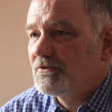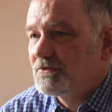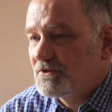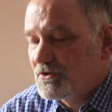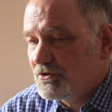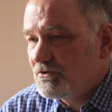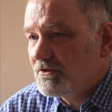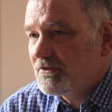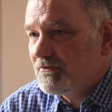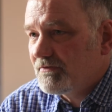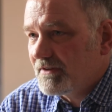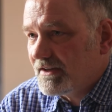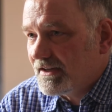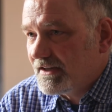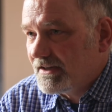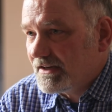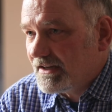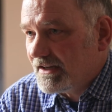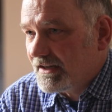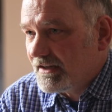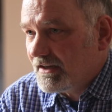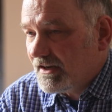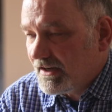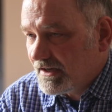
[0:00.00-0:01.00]
to the
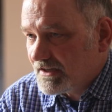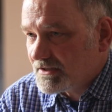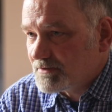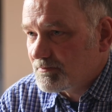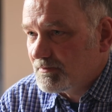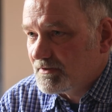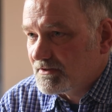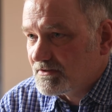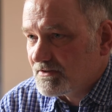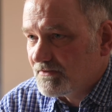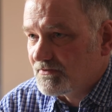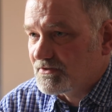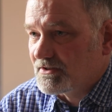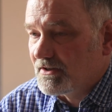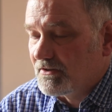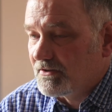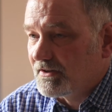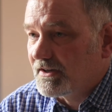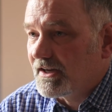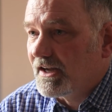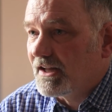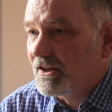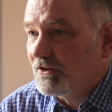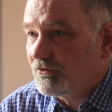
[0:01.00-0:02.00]
VNA Hospice of
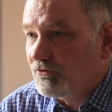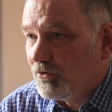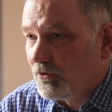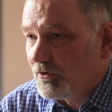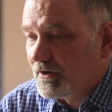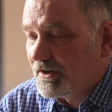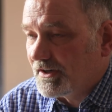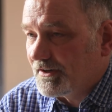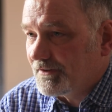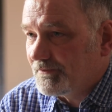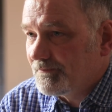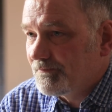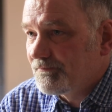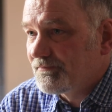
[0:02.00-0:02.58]
Southern California,